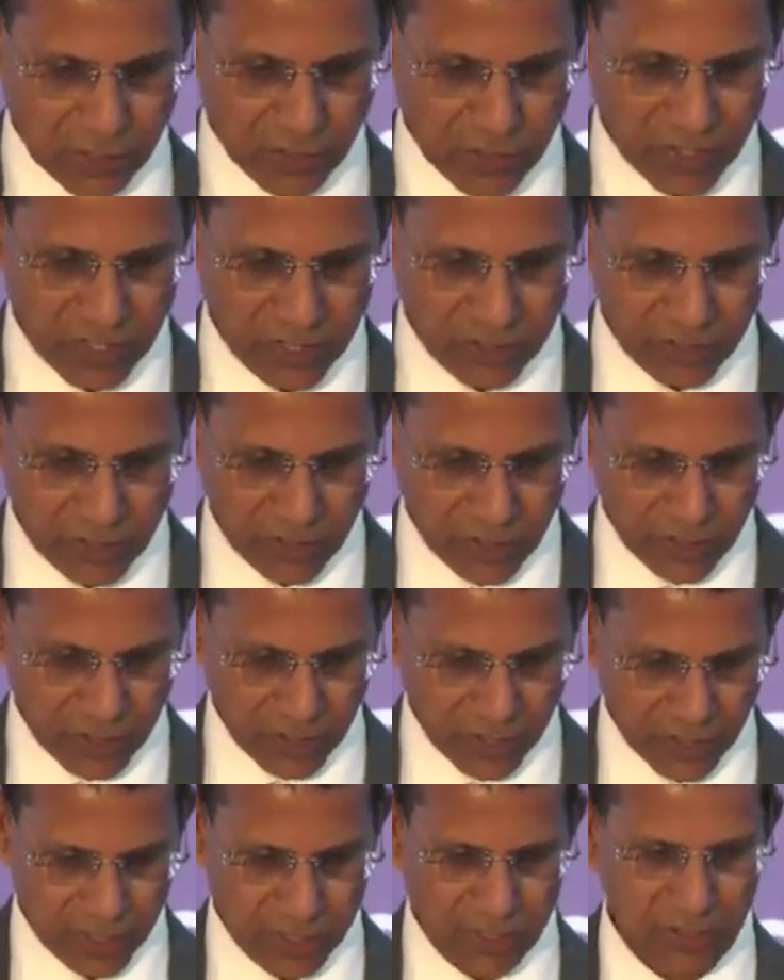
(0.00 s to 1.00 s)
breathe,
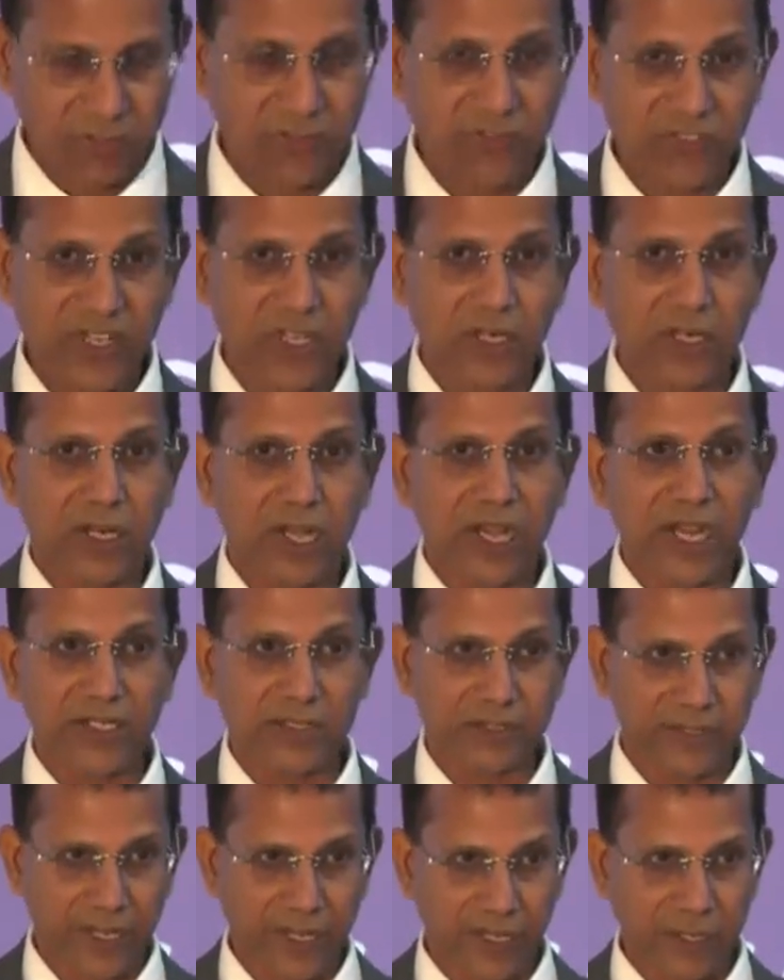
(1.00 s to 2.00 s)
and feel
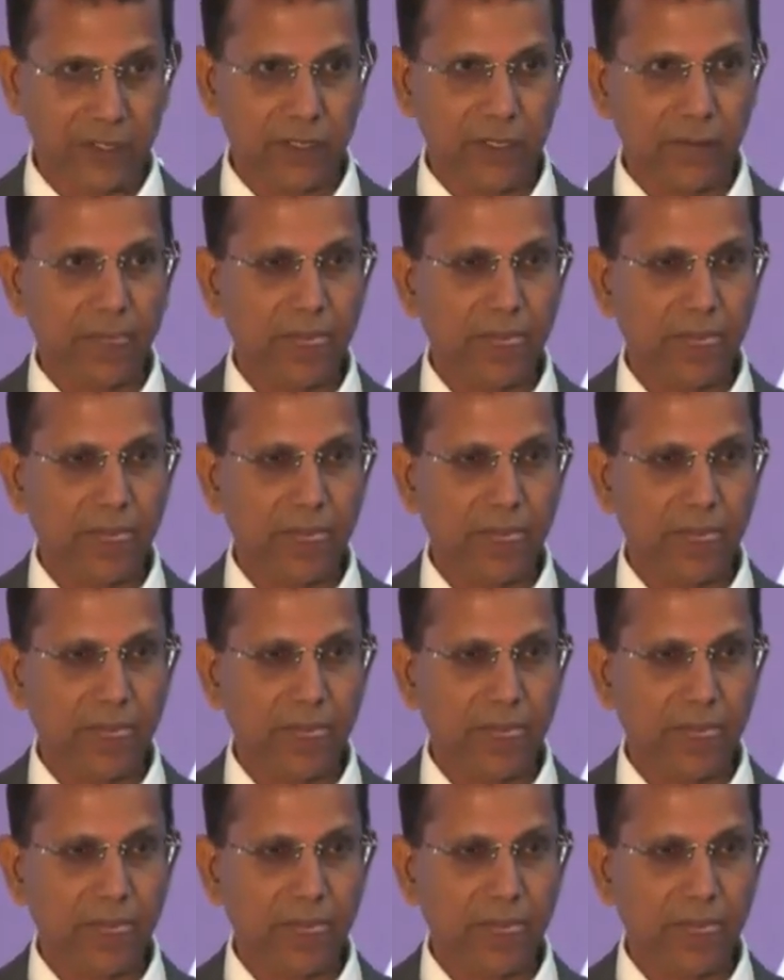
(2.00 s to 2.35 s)
and think.